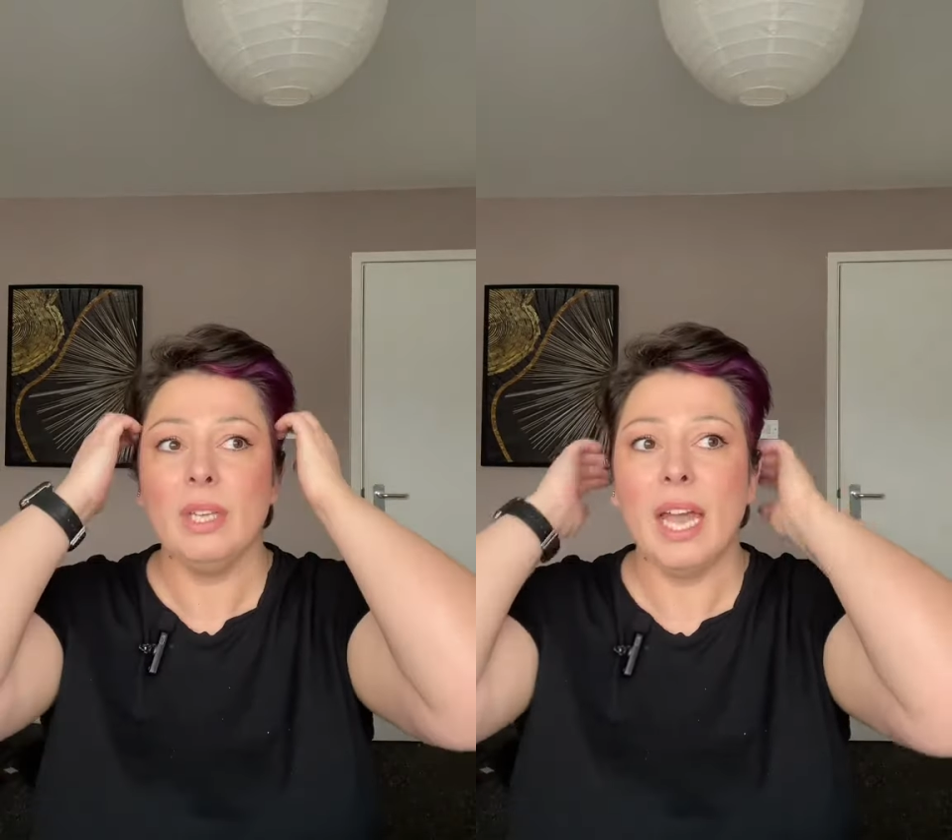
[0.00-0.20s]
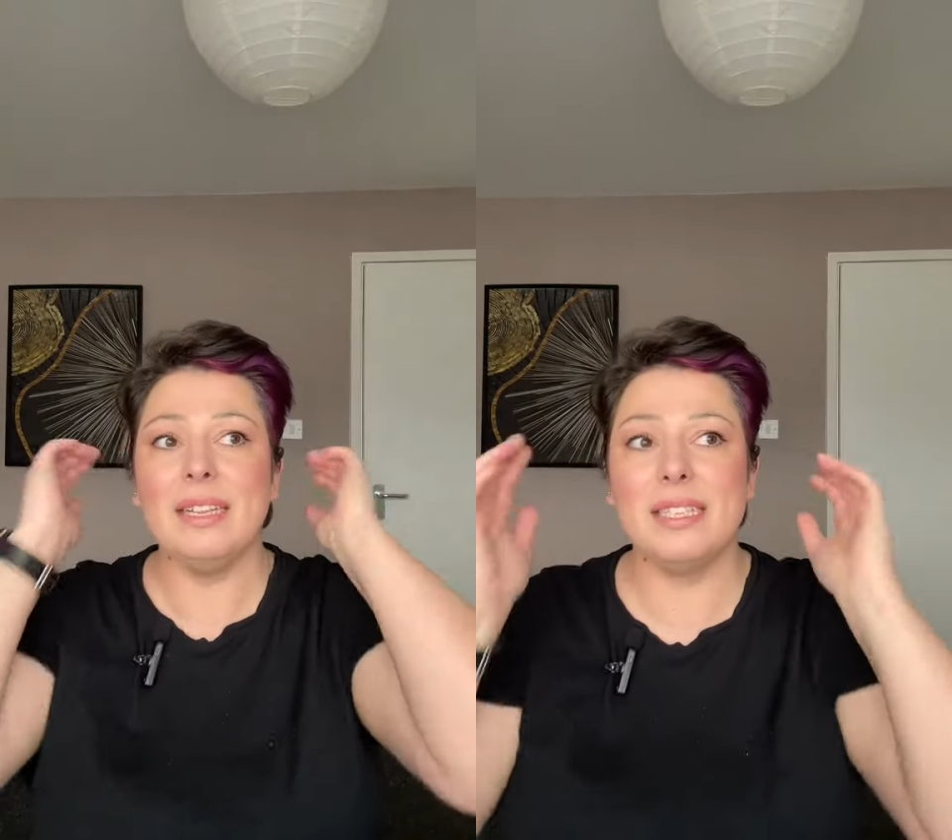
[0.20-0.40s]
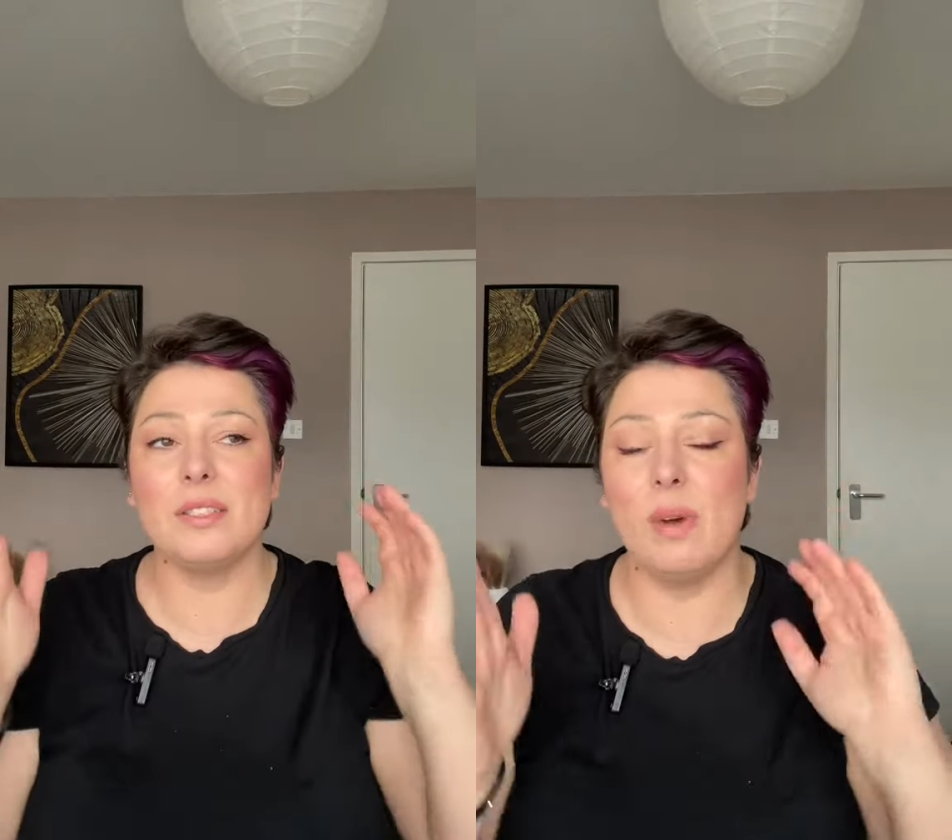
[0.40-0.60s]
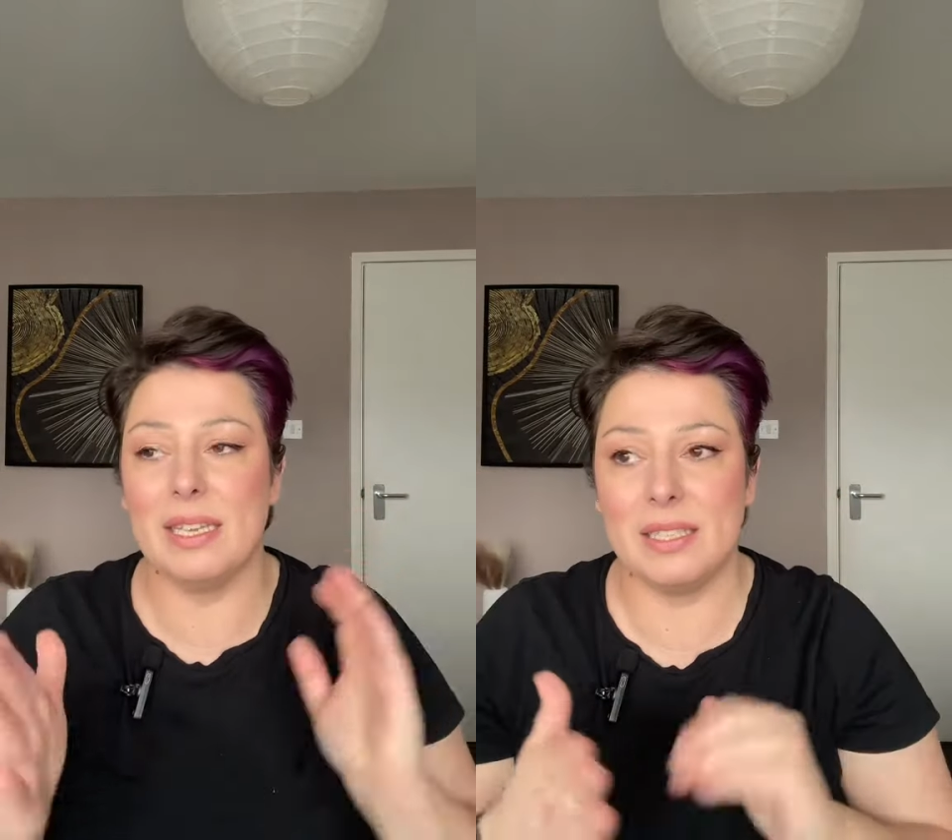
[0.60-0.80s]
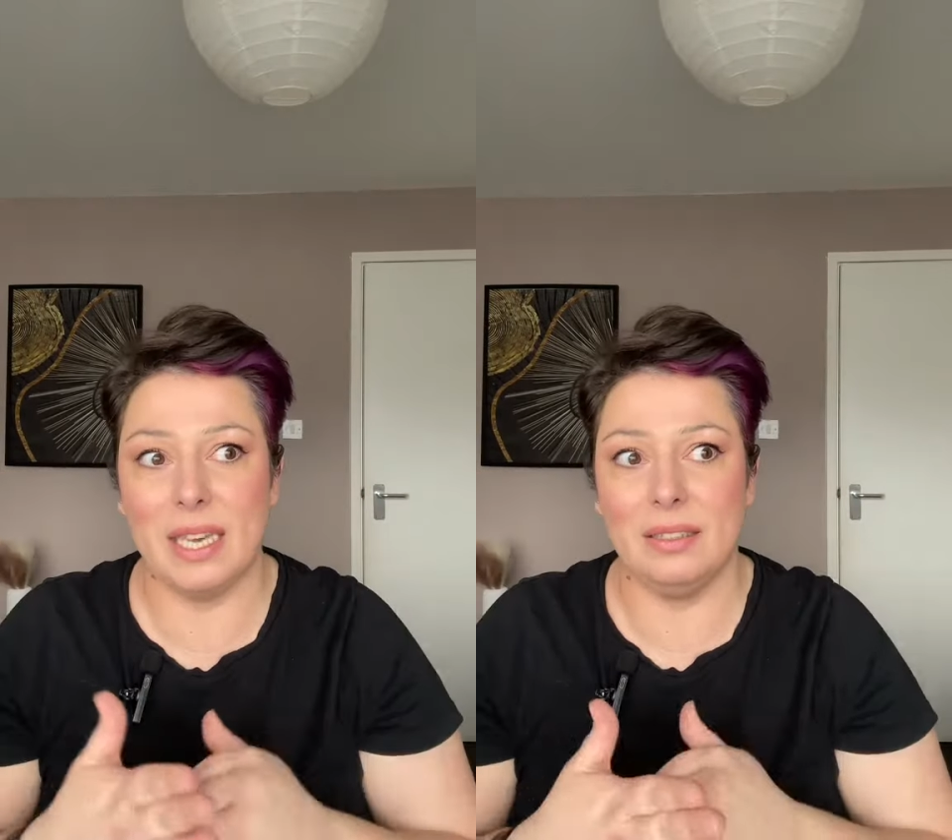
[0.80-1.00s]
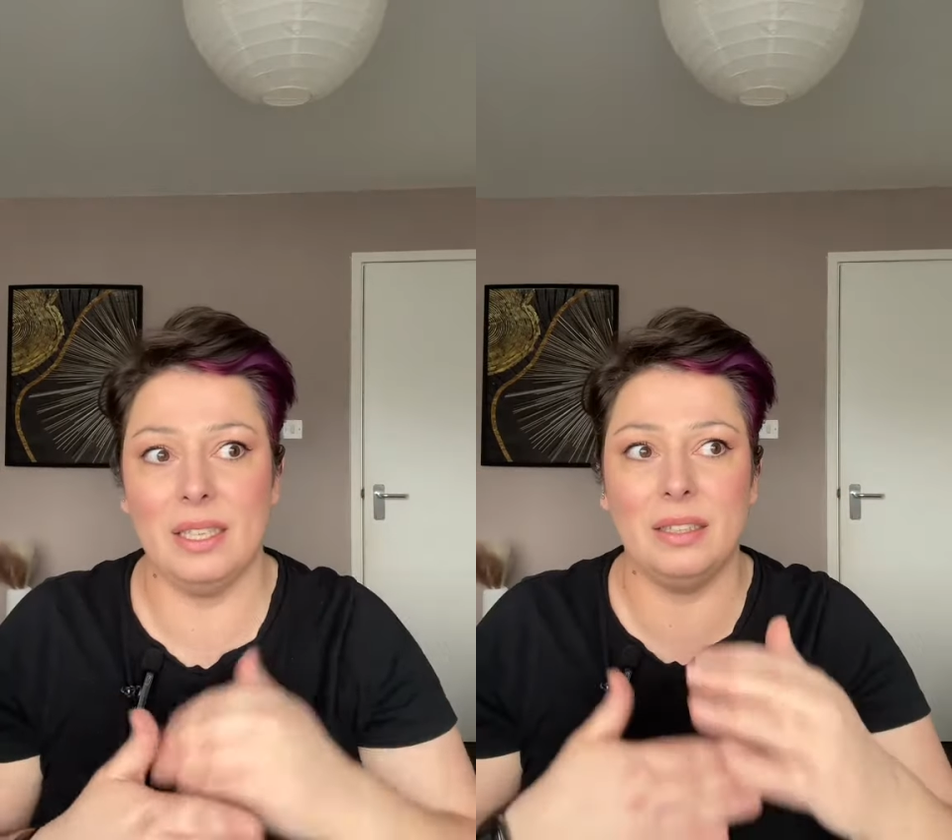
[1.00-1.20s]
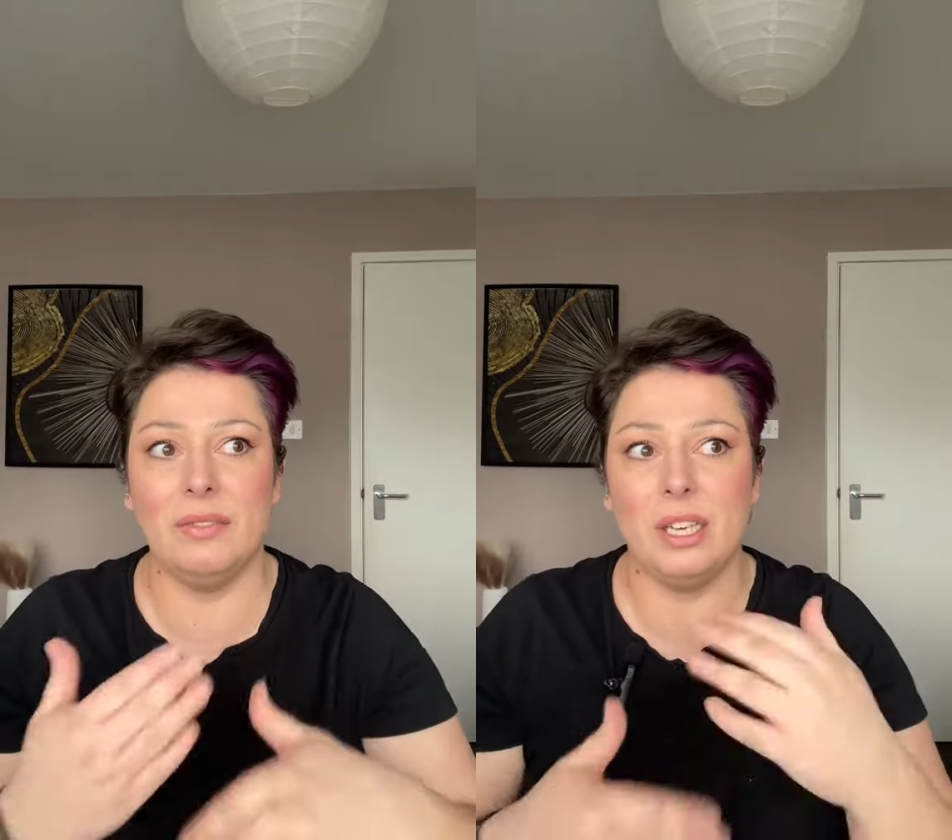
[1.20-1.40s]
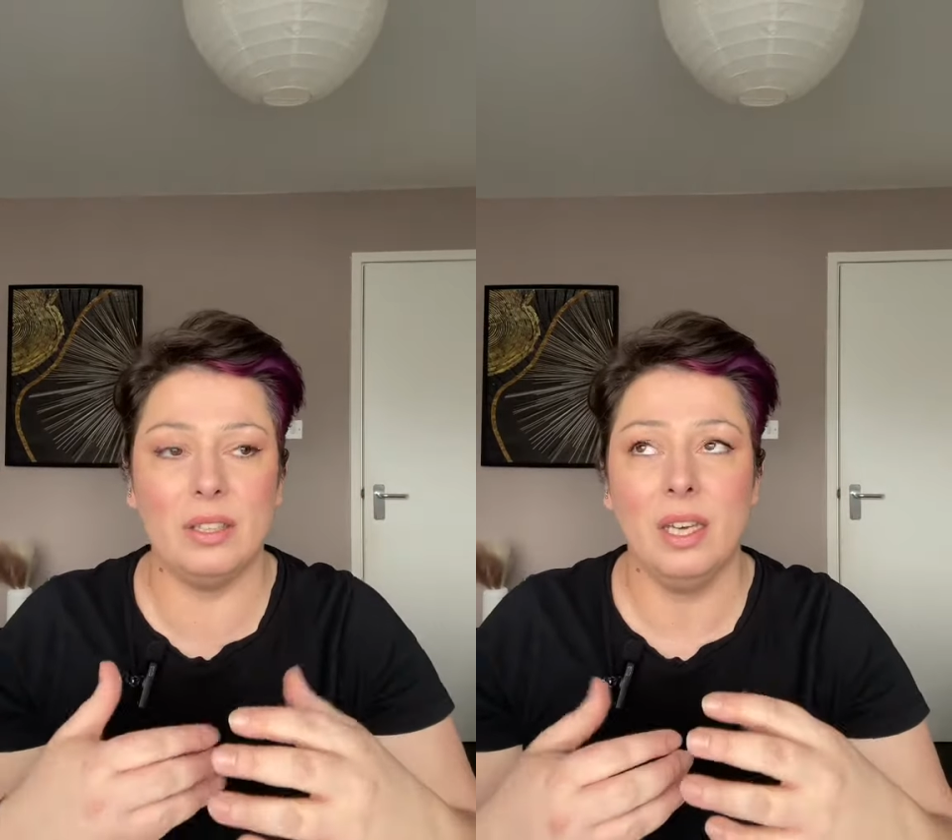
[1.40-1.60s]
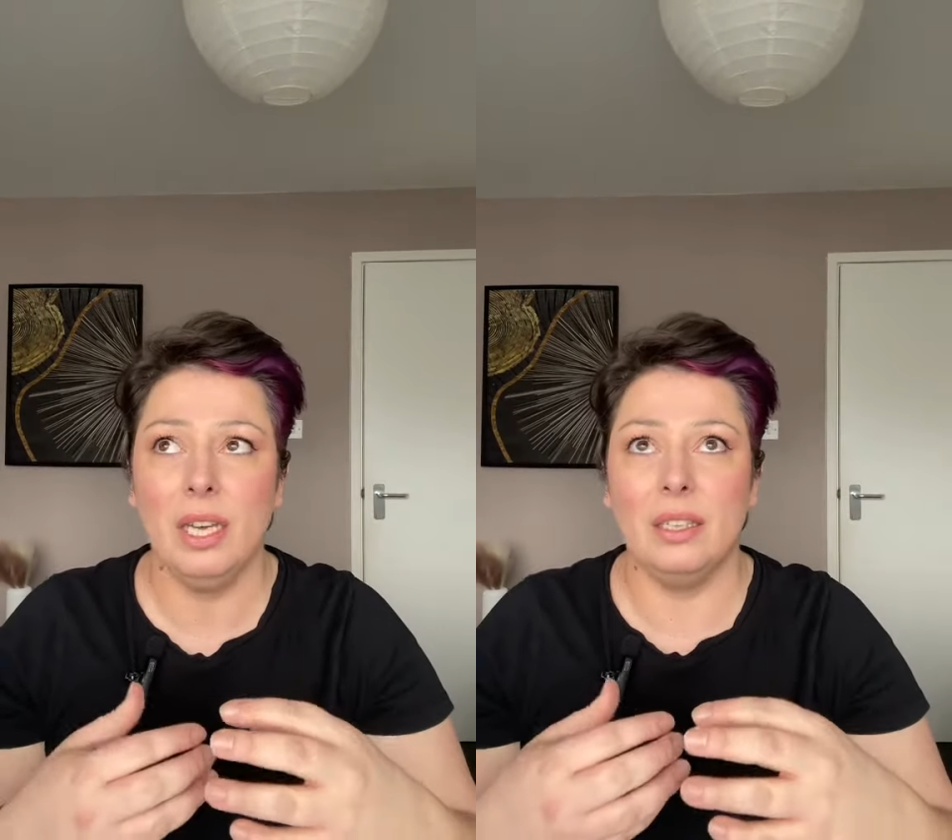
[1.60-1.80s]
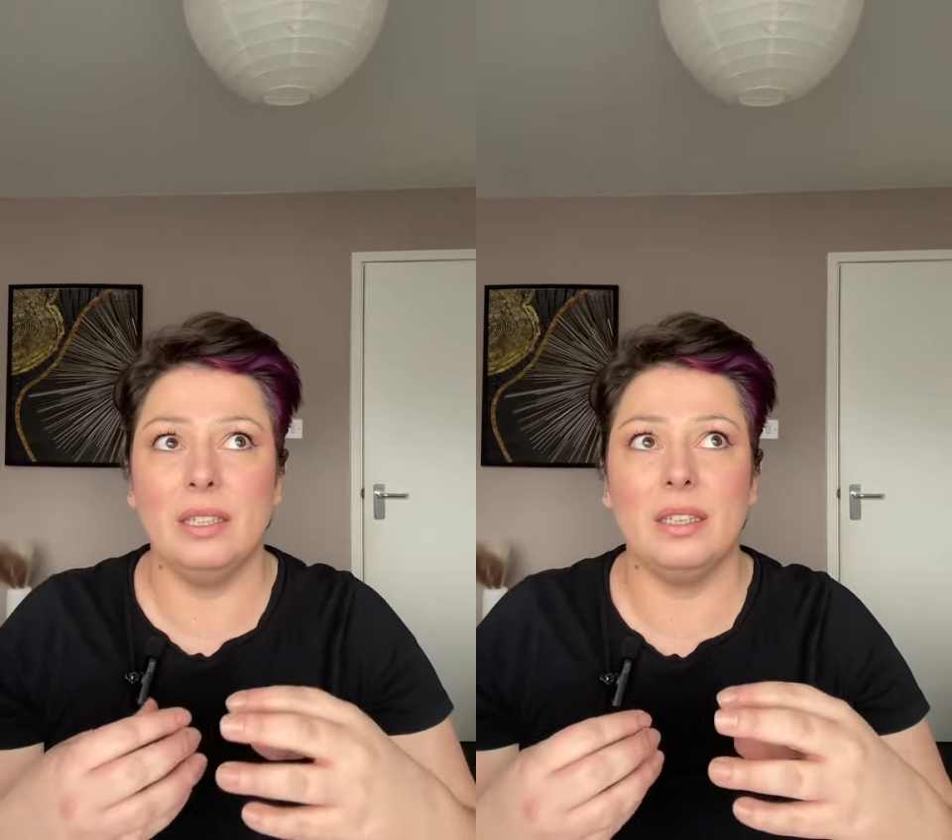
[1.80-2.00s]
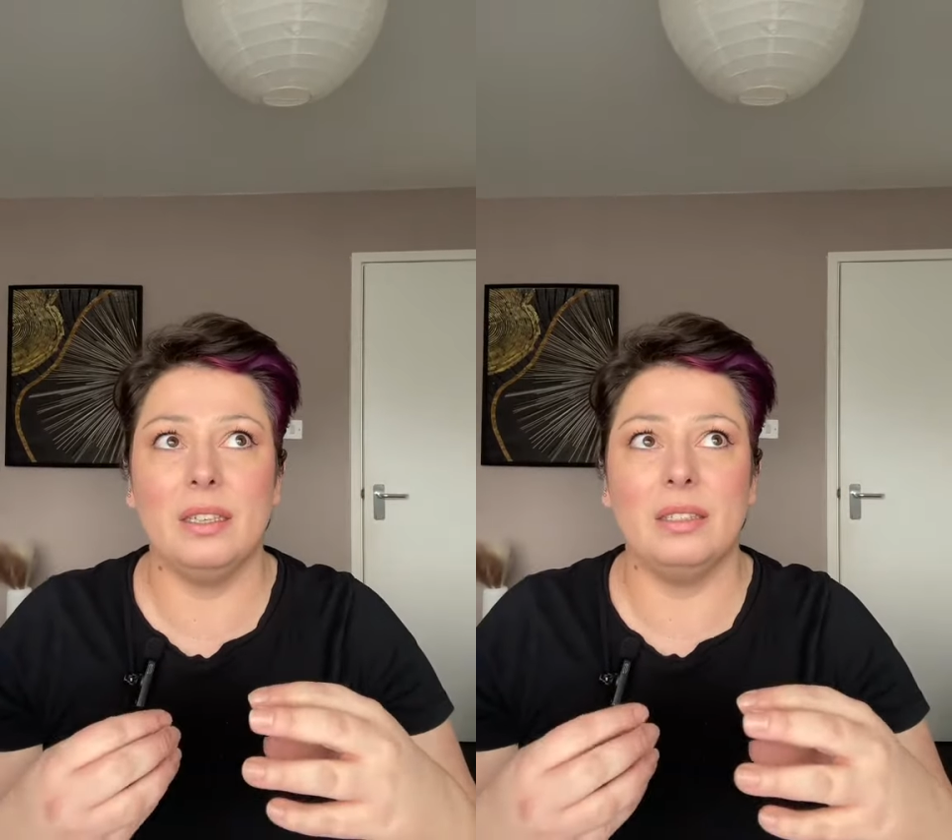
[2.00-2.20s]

And this is why I say the